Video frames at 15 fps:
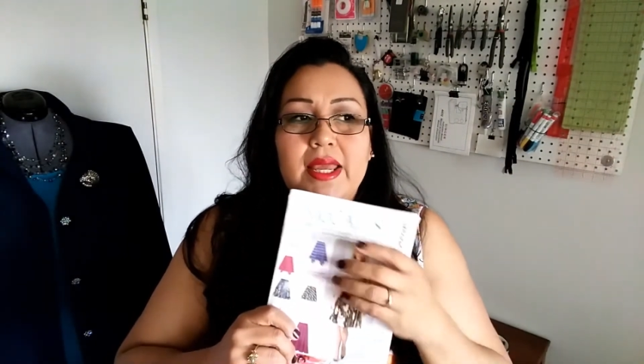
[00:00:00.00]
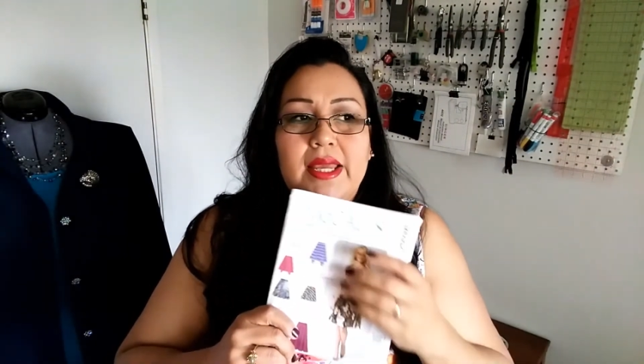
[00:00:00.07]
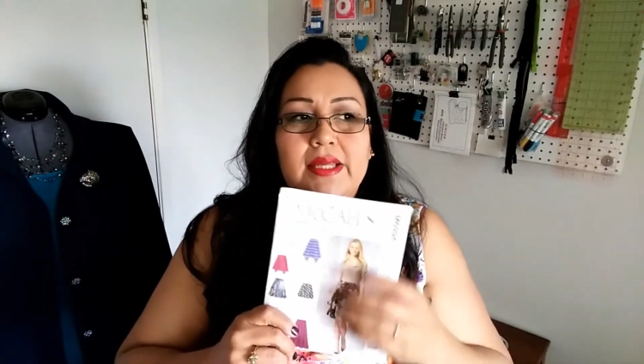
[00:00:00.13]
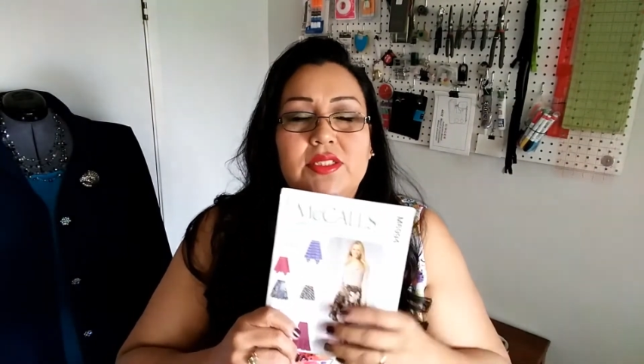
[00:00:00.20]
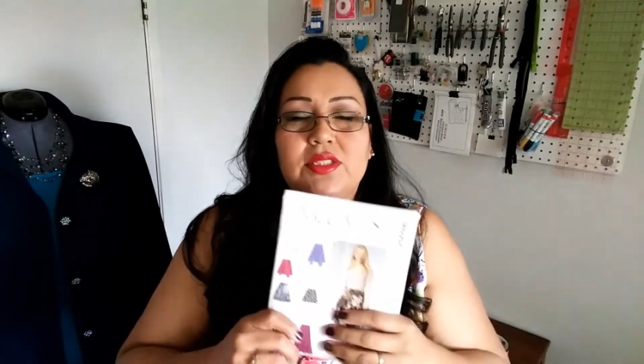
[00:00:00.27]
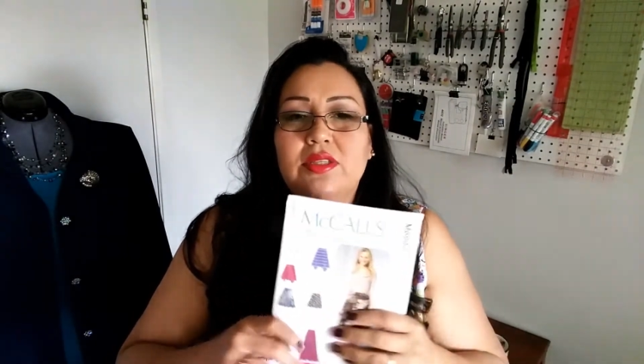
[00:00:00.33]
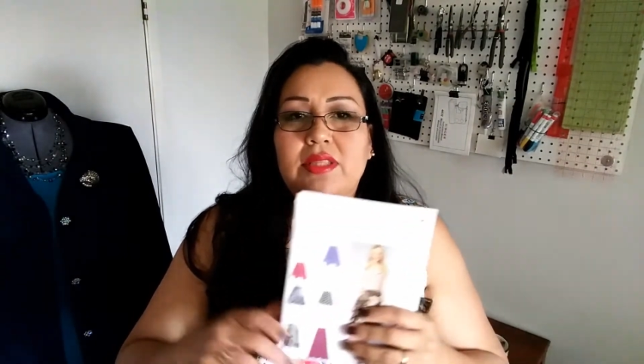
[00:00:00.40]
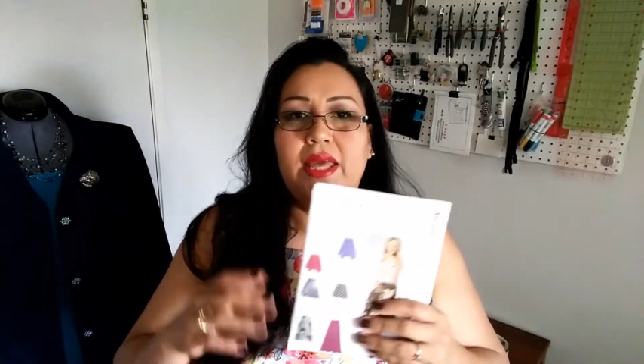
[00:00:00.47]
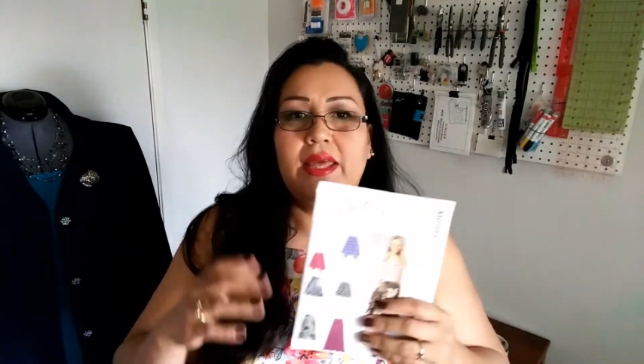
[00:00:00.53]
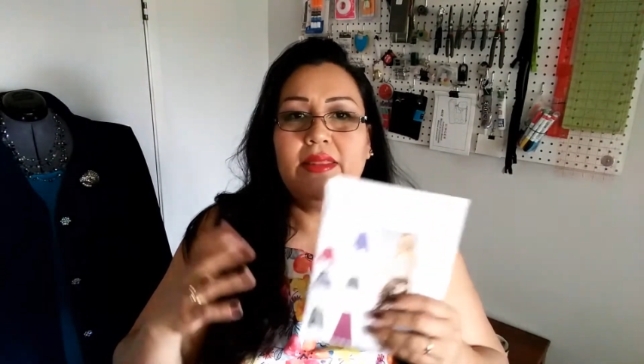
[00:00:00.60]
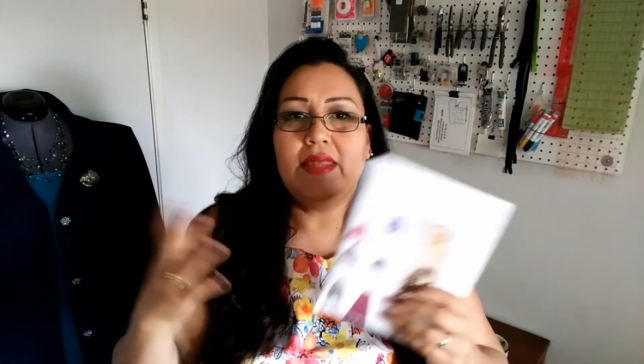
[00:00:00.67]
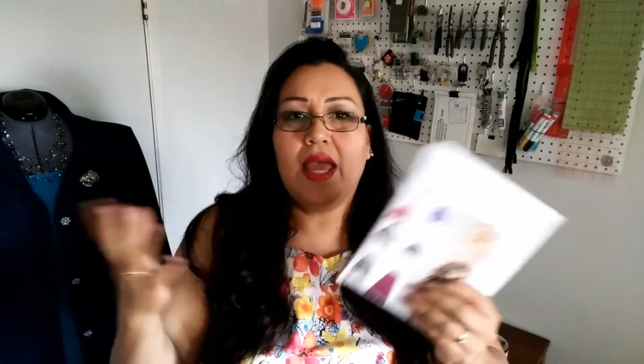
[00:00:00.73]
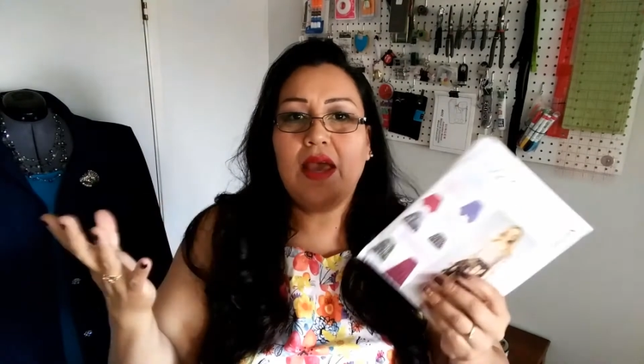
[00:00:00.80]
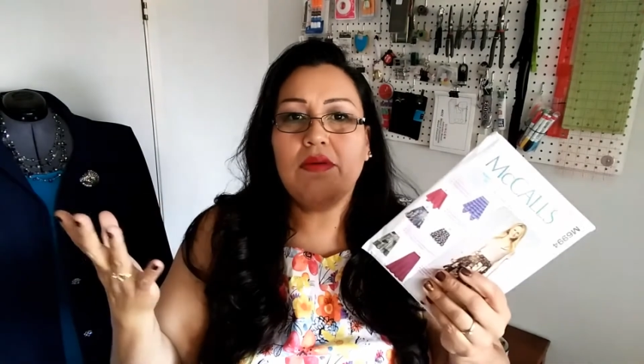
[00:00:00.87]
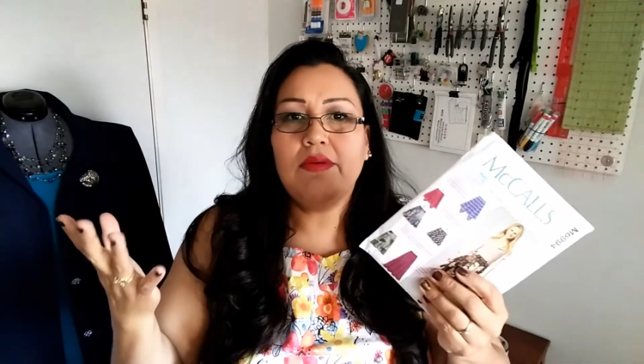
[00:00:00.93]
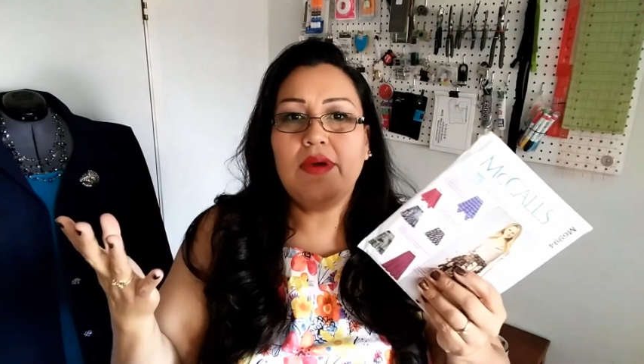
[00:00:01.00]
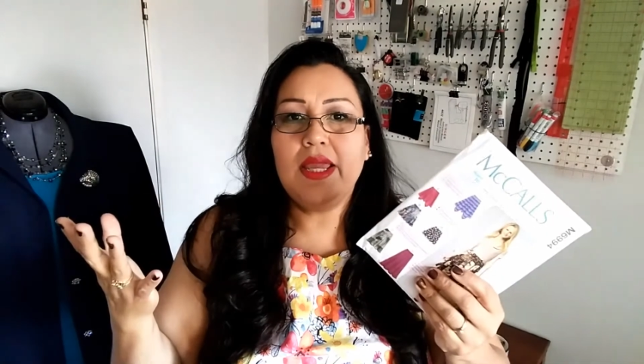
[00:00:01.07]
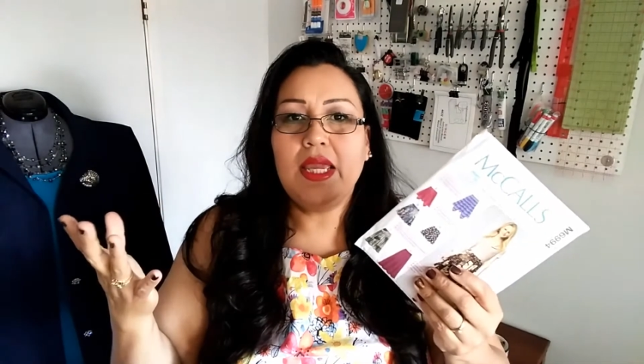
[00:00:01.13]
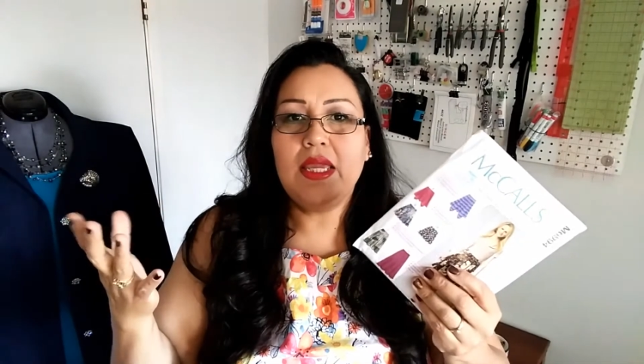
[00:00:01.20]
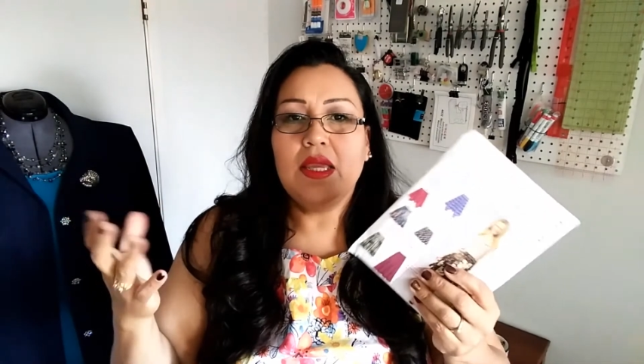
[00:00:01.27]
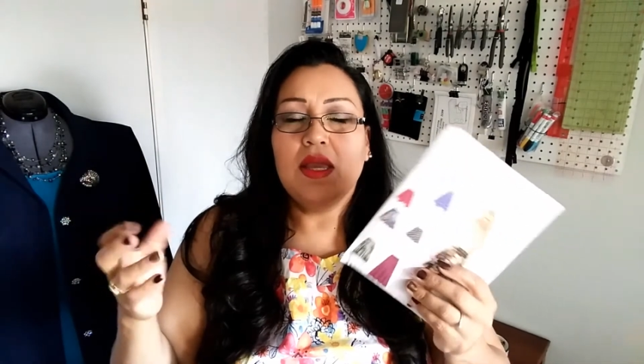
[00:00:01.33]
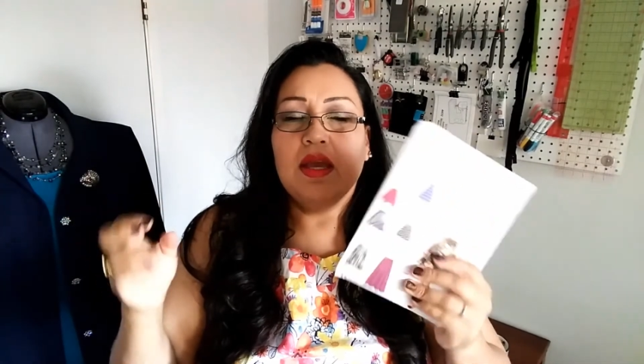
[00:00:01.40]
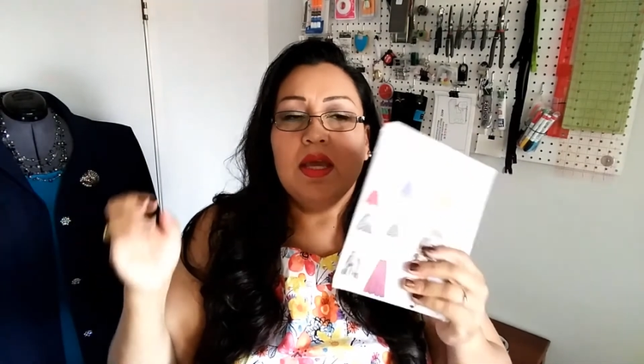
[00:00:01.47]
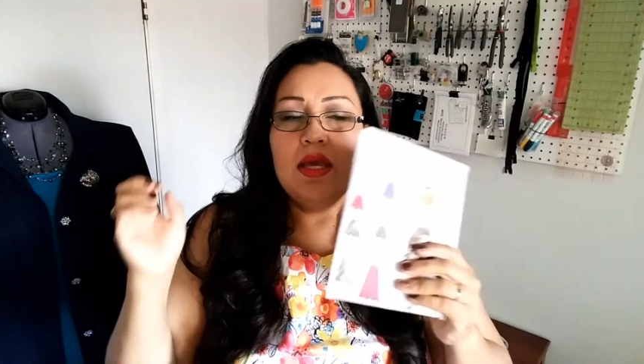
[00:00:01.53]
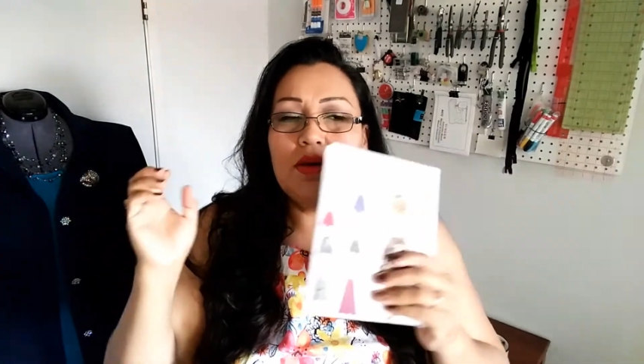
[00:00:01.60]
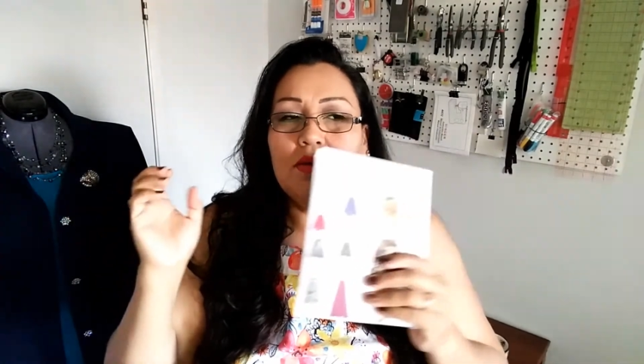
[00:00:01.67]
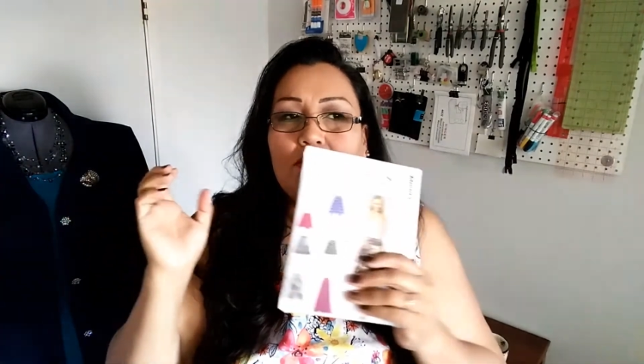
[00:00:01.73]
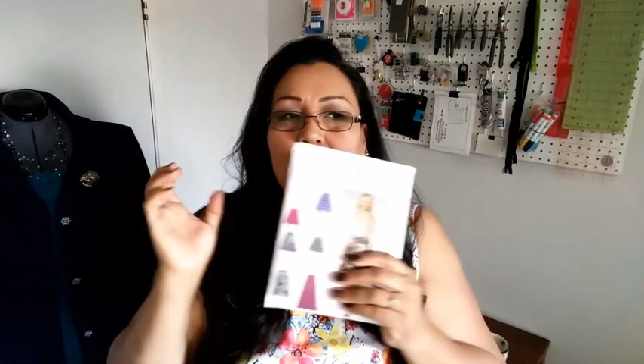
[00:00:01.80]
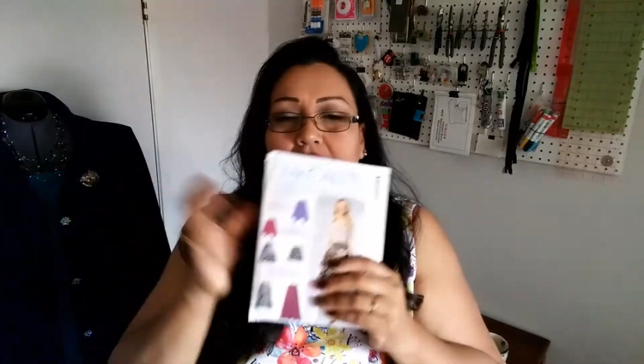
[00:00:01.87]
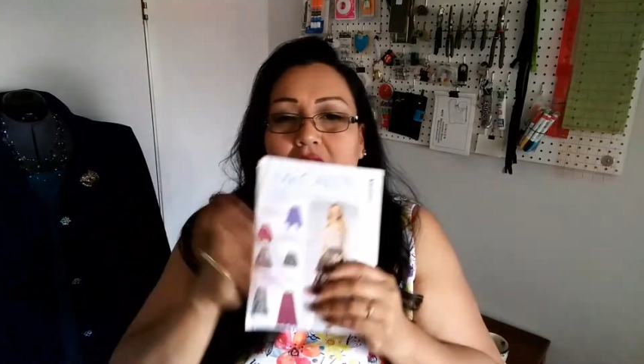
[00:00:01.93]
And so that way,
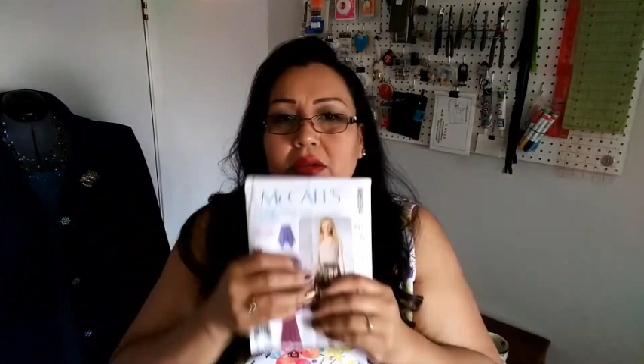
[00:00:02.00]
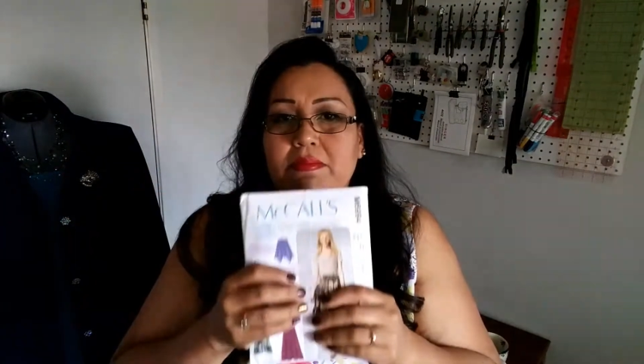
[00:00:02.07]
when